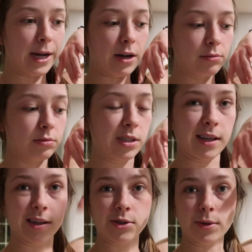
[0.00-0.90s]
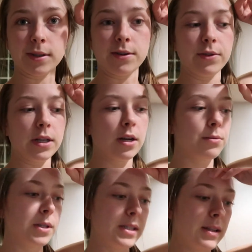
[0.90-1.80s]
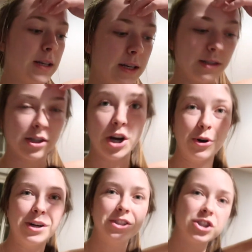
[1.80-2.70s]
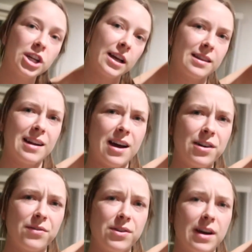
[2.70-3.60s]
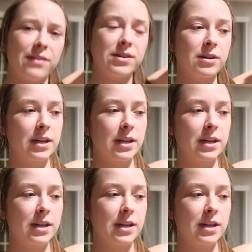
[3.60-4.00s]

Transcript: about, just like a short little video recently. So check that out if you haven't